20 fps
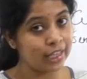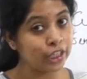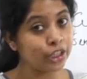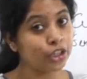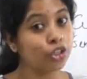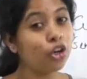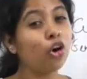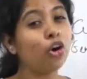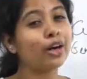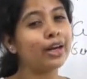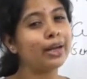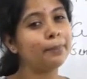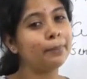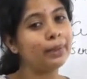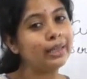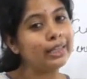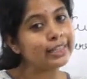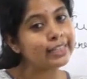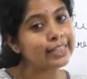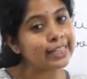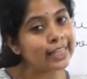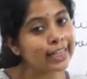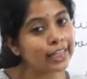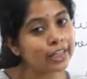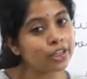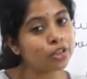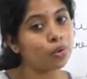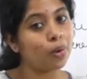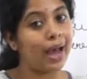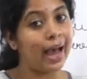your
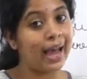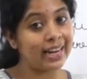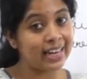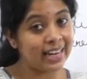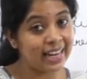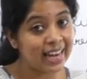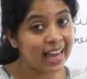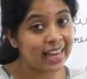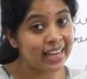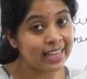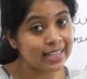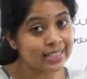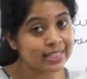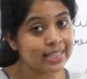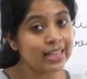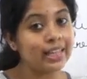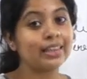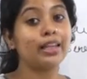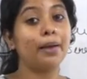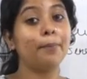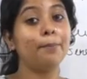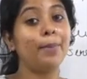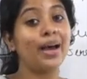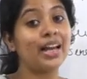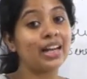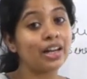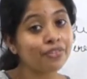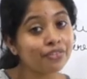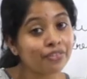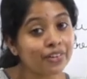ability to analyze the
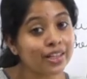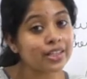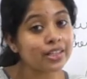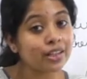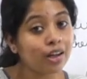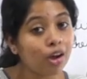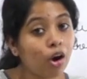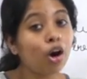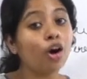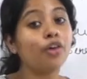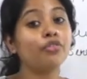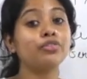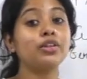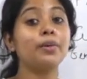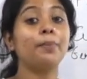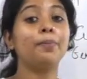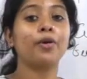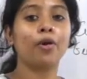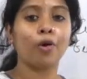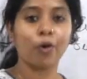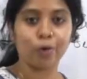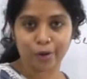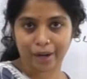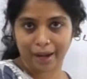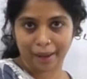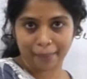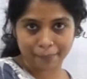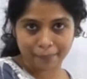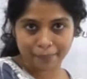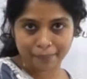benefit of the
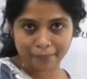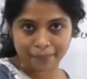program.